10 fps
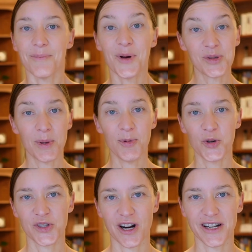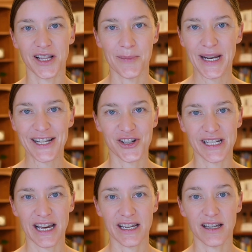Most people who start an elimination
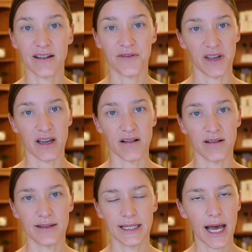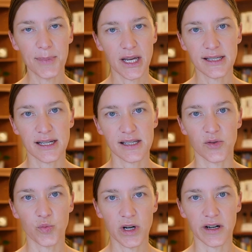diet fail, not because it
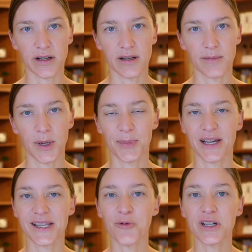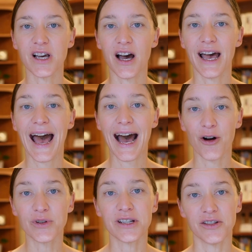doesn't work, but because they weren't taught
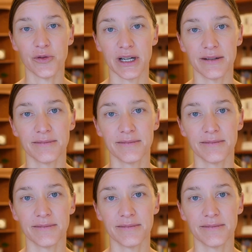how to do it.